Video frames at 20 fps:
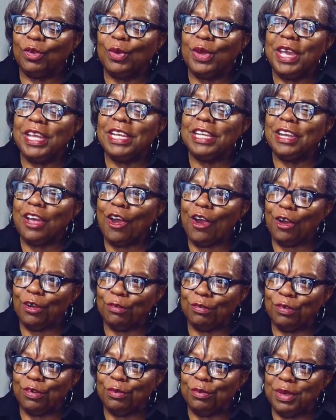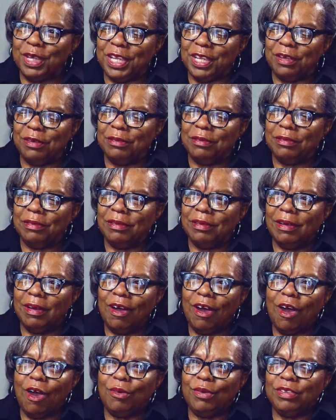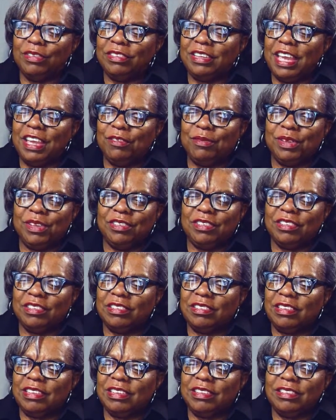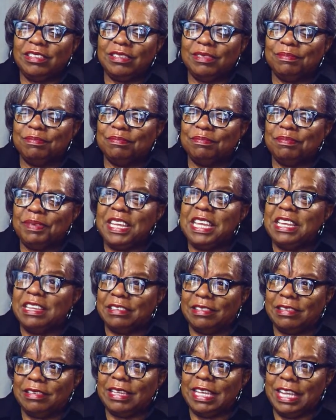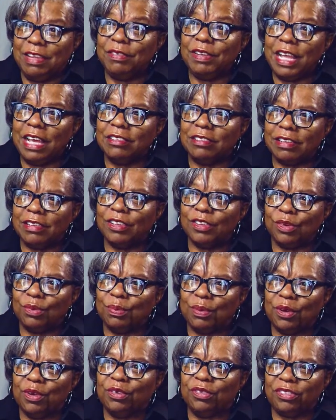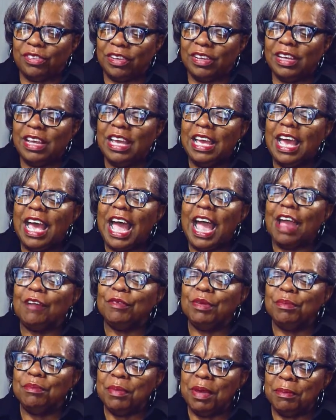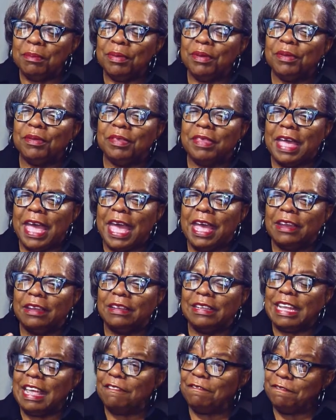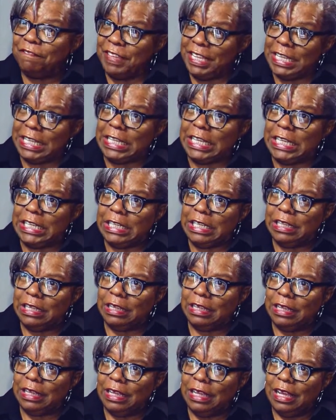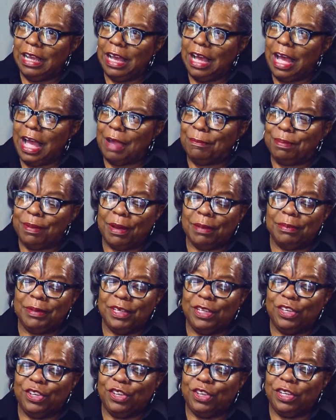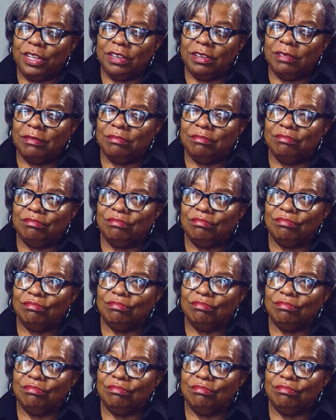Creating art for me always gave me just this peace. Even as a little person, I remember that, that feeling. I probably couldn't